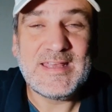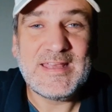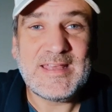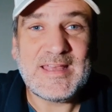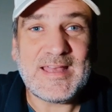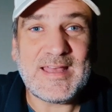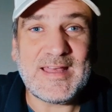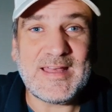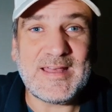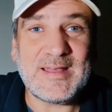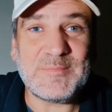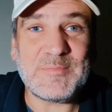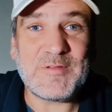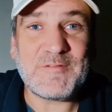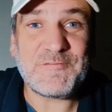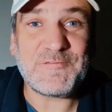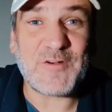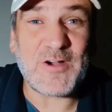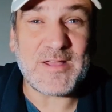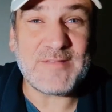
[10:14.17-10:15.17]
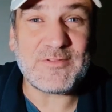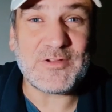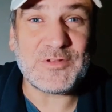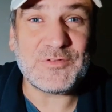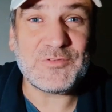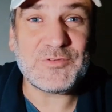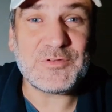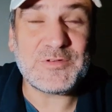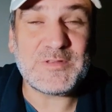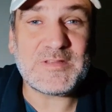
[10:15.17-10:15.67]

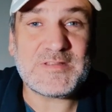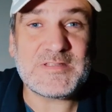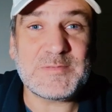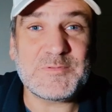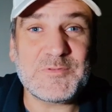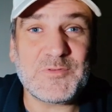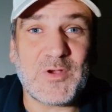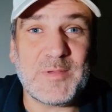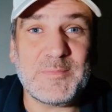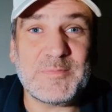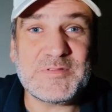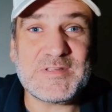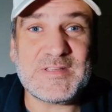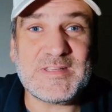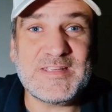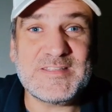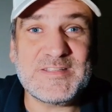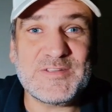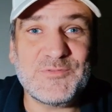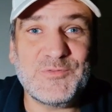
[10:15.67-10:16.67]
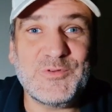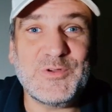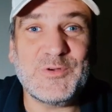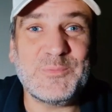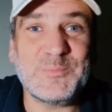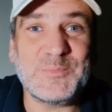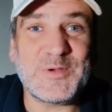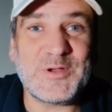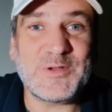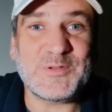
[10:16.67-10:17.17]
500 subscribers is a real
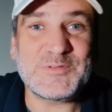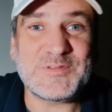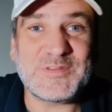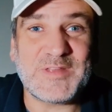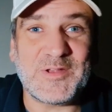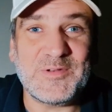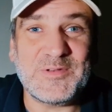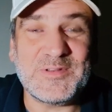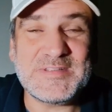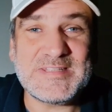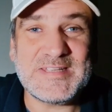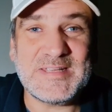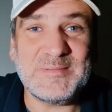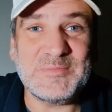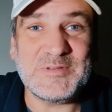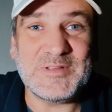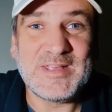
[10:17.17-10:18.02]
milestone that seemed